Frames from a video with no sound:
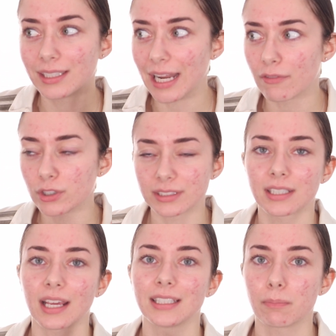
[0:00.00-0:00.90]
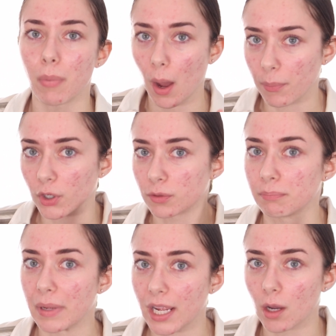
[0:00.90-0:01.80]
never did any pop art
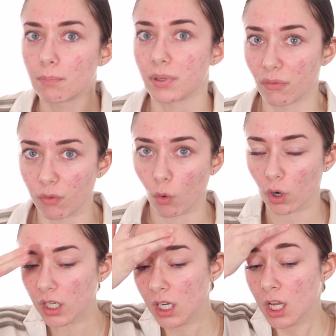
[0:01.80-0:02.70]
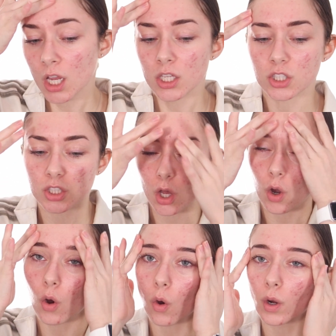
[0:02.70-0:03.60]
makeup before.
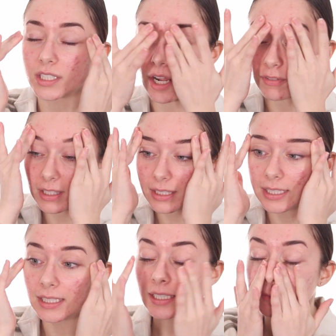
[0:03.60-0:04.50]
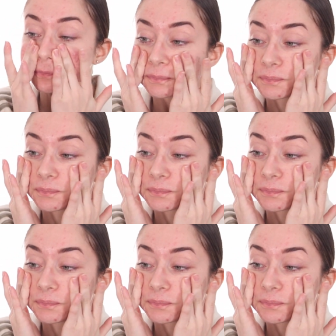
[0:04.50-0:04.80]
So definitely